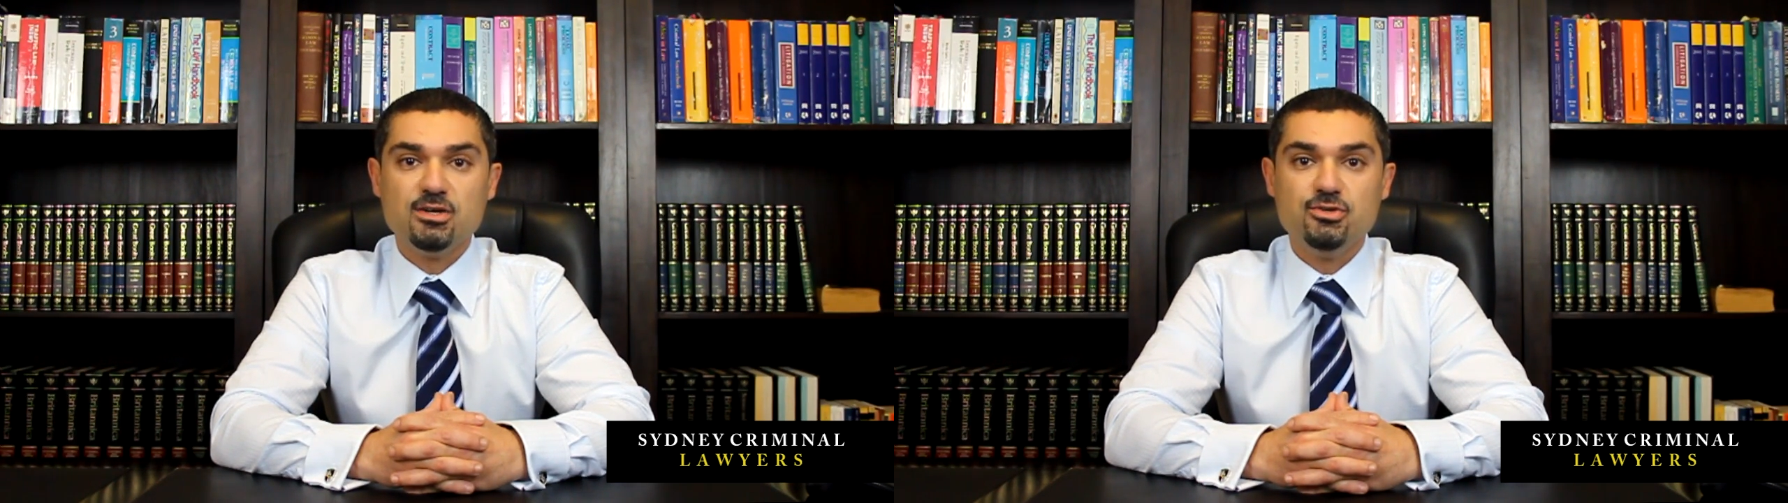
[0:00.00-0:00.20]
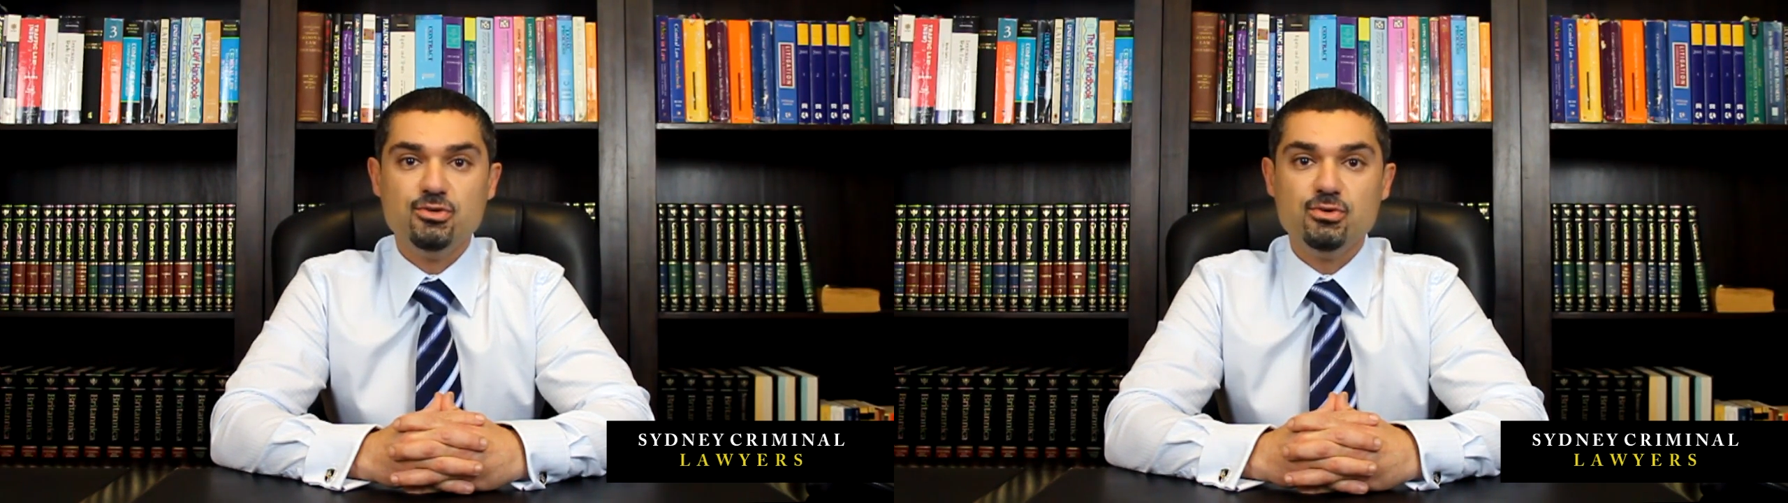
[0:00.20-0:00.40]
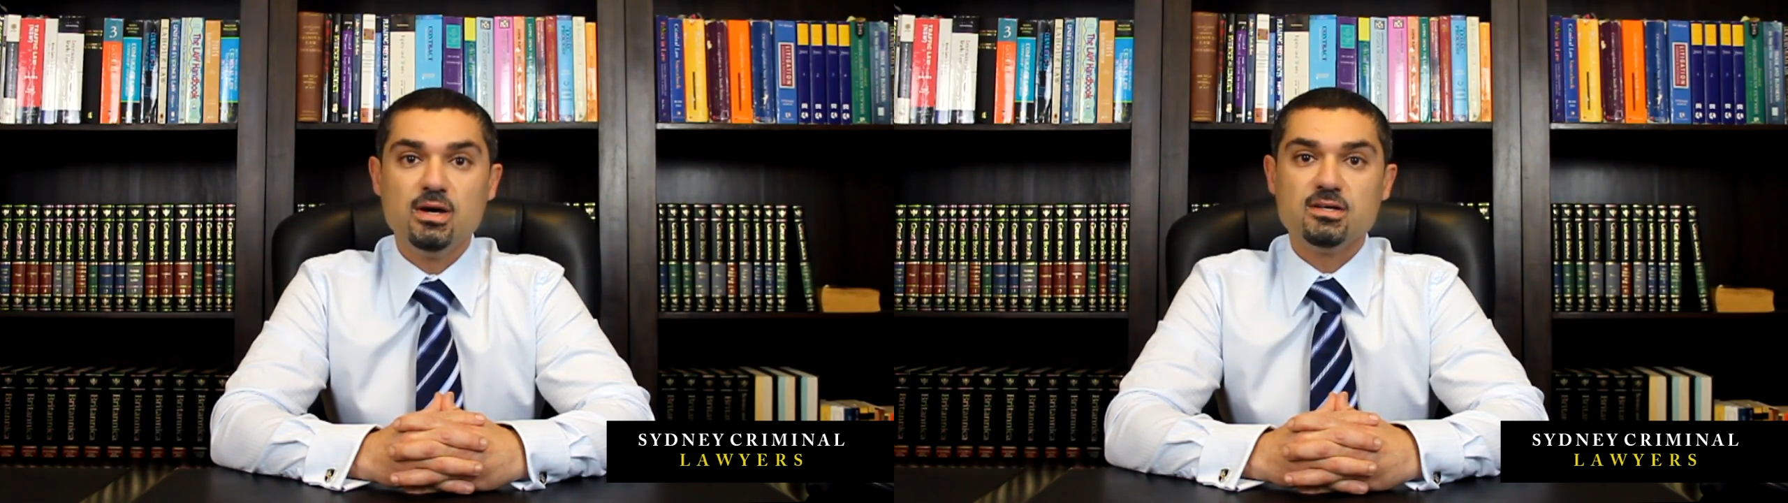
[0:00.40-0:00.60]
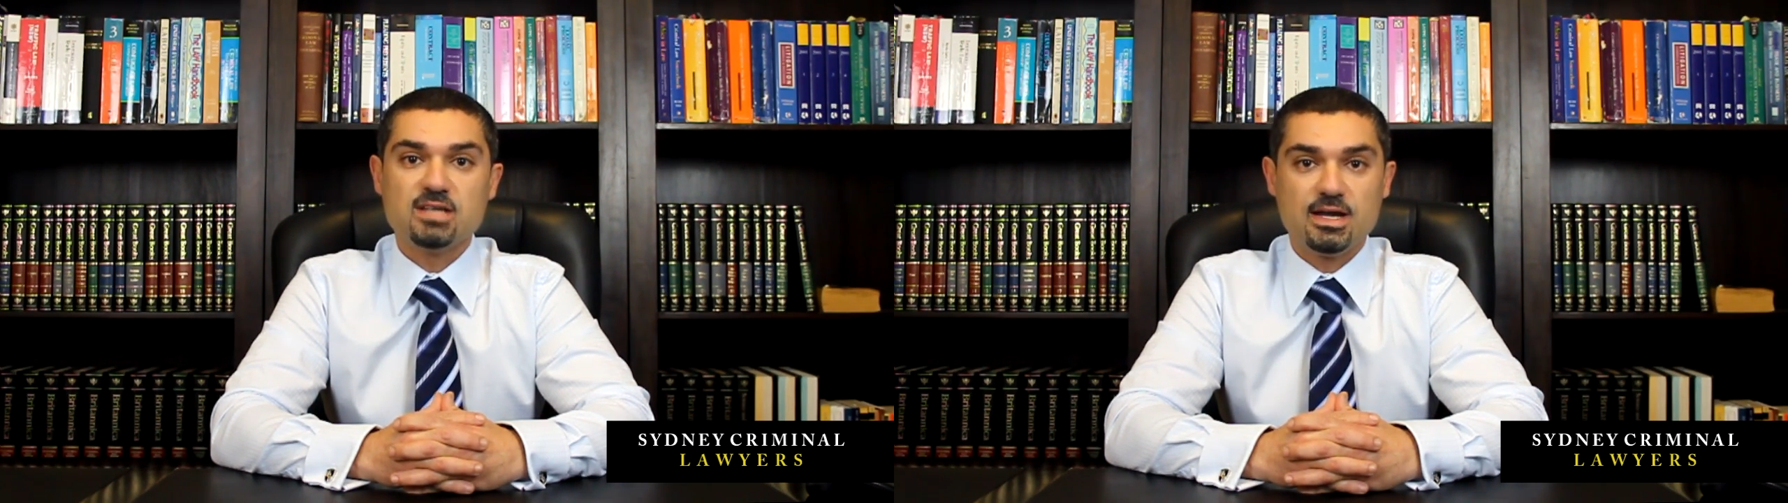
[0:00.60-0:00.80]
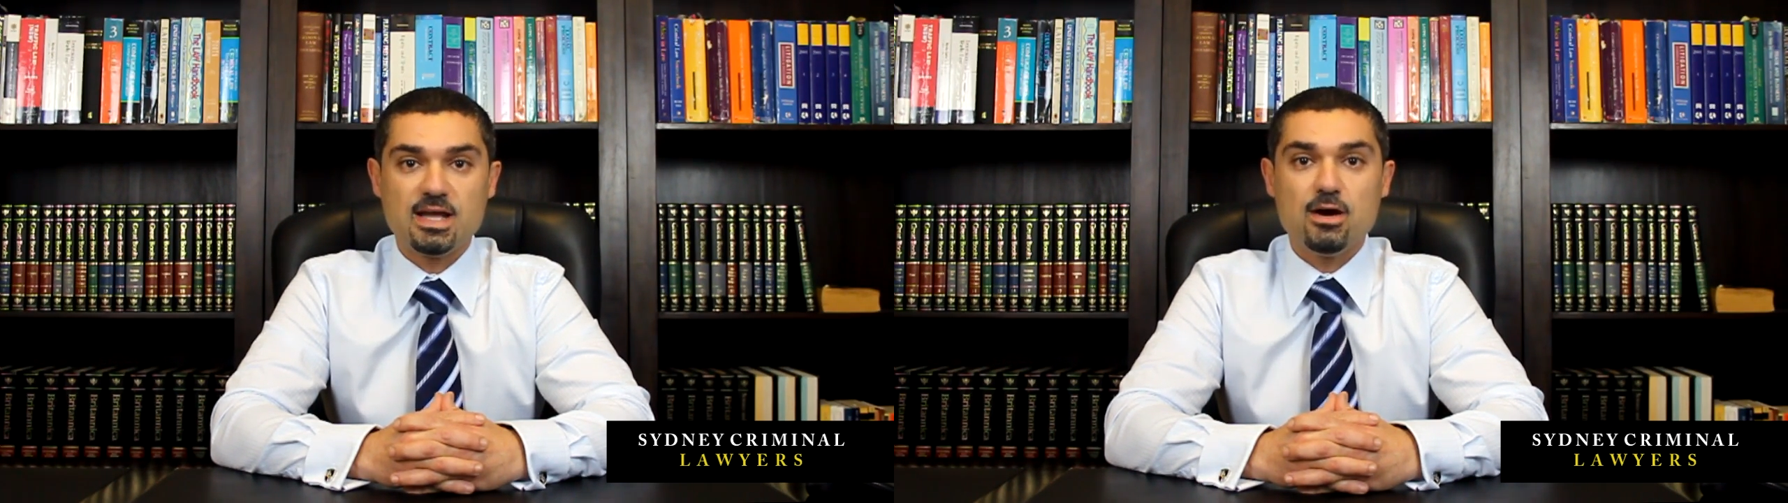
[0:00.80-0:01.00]
you
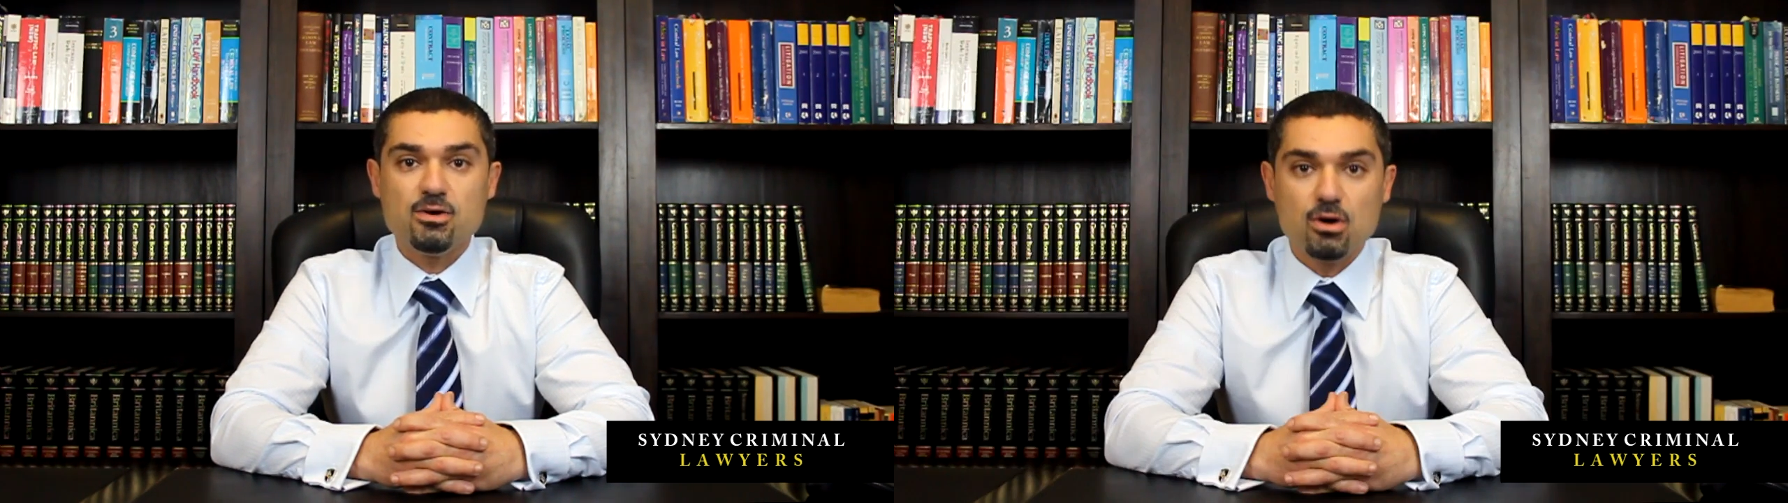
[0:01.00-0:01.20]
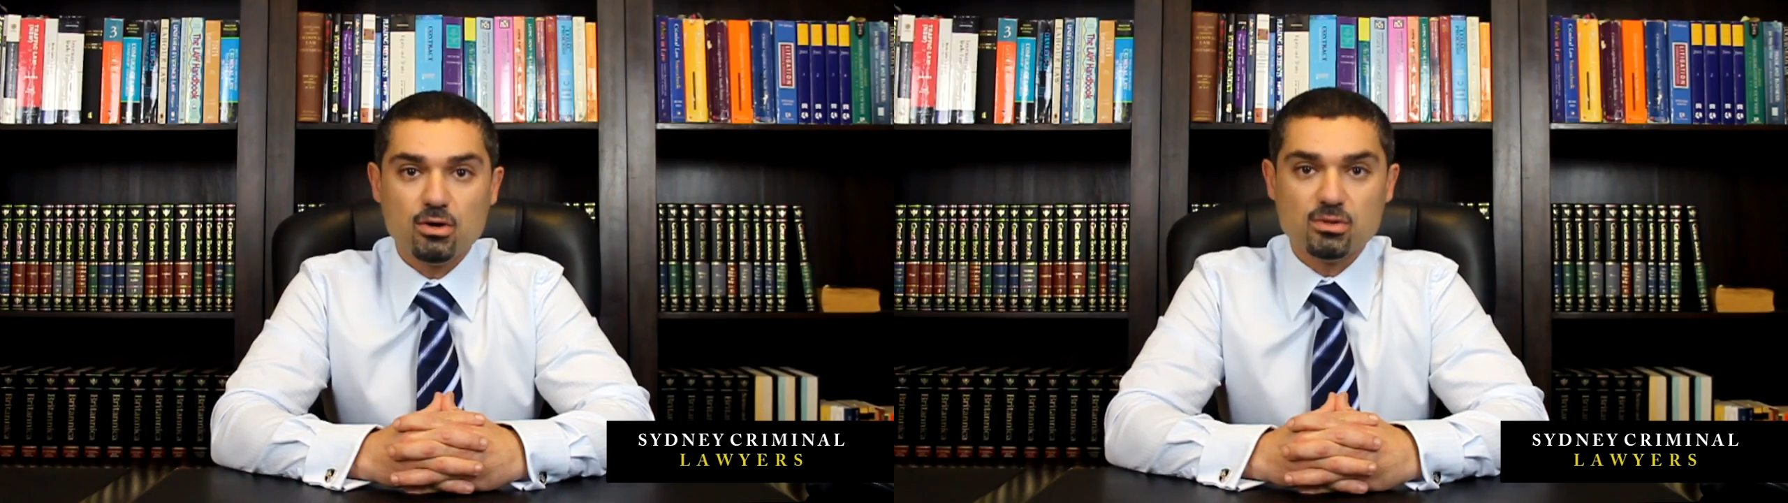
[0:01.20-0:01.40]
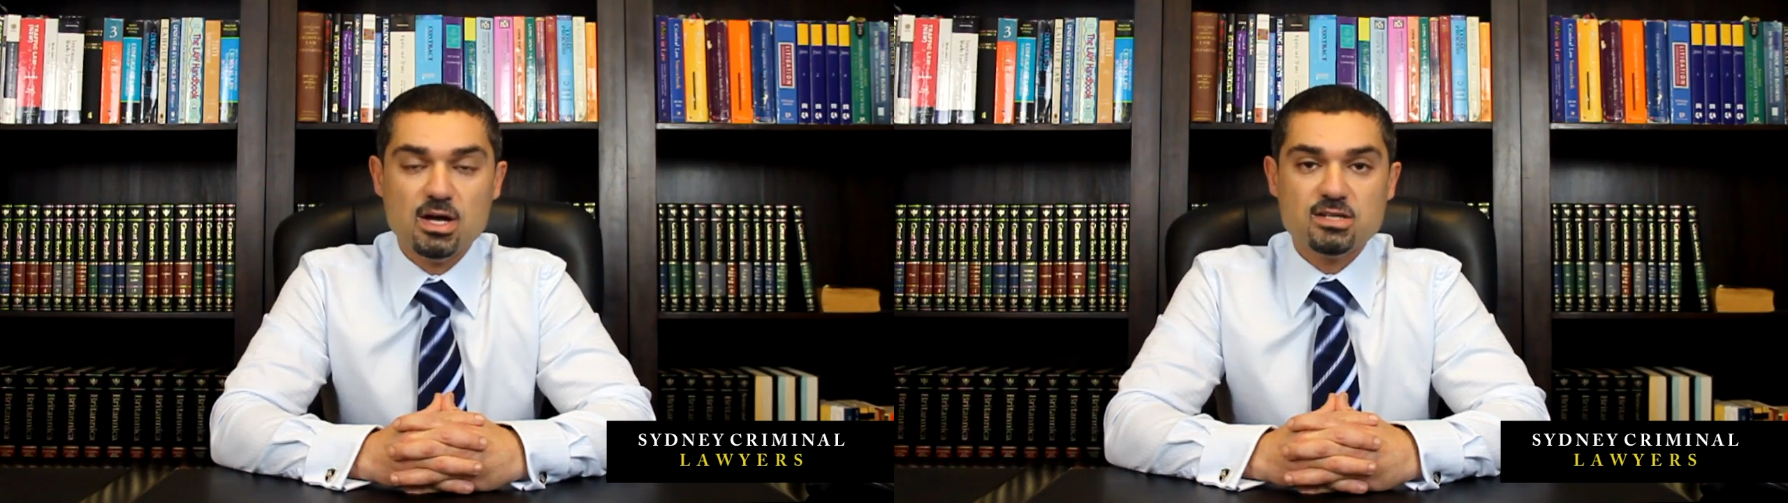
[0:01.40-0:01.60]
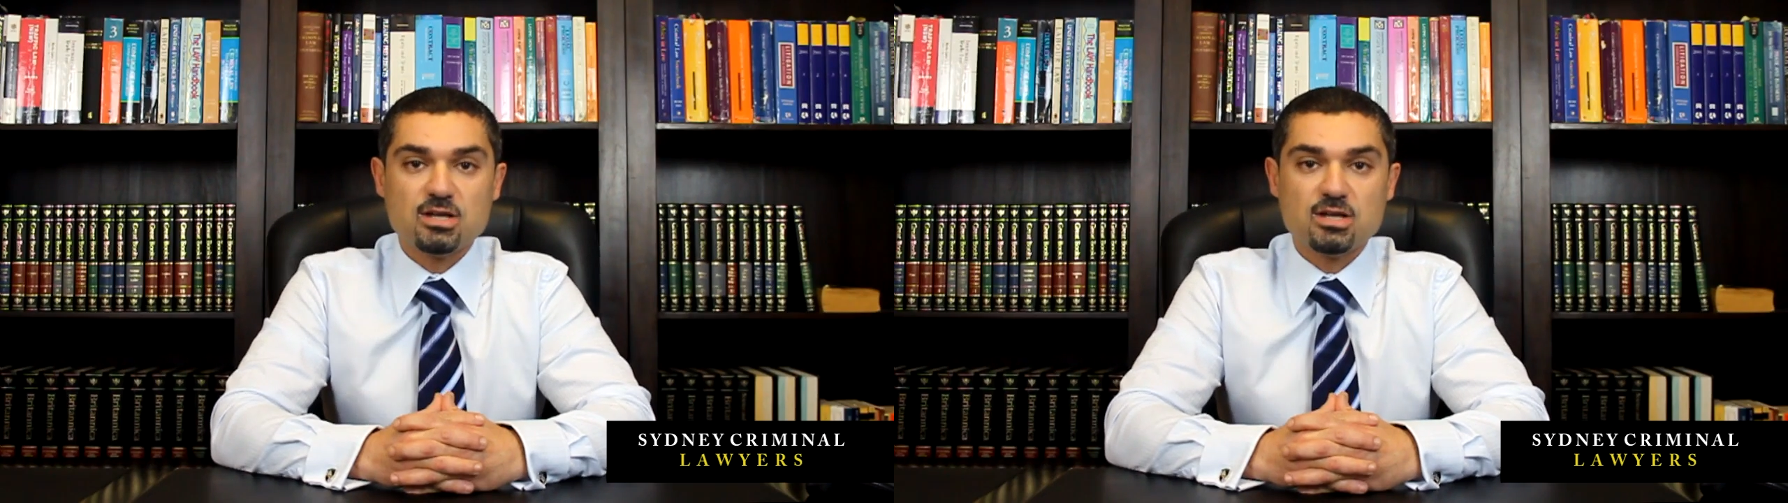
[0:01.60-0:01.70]
take alcohol.